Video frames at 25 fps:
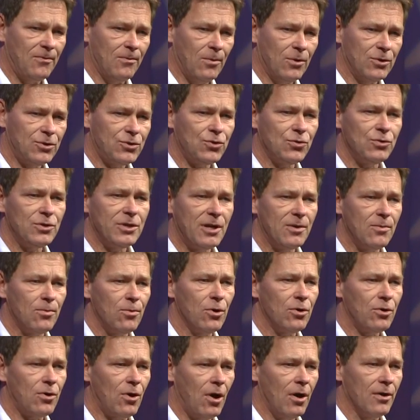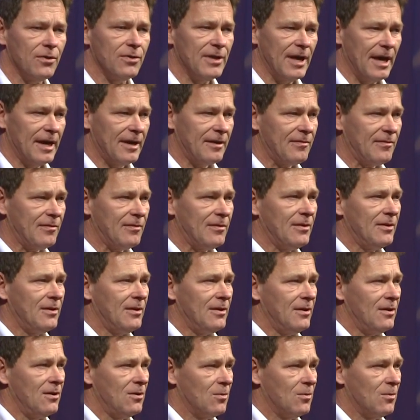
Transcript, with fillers: of what should I work on next,